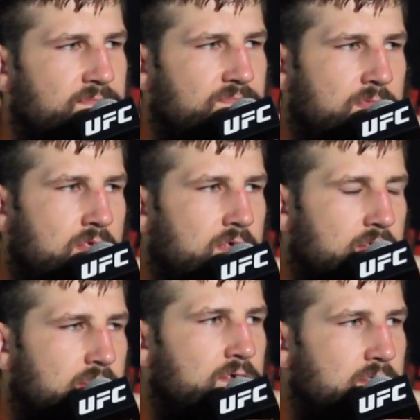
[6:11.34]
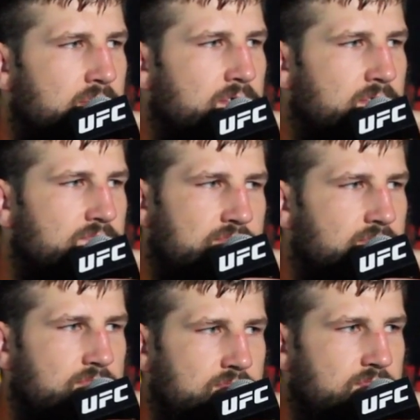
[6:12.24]
I did, yeah.
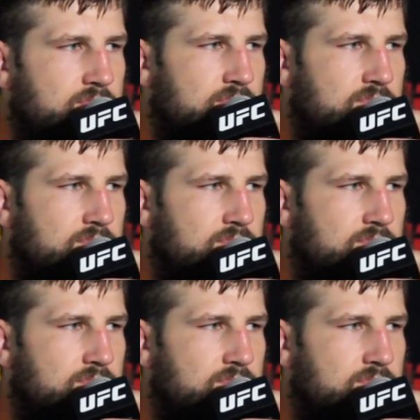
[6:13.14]
That was bad.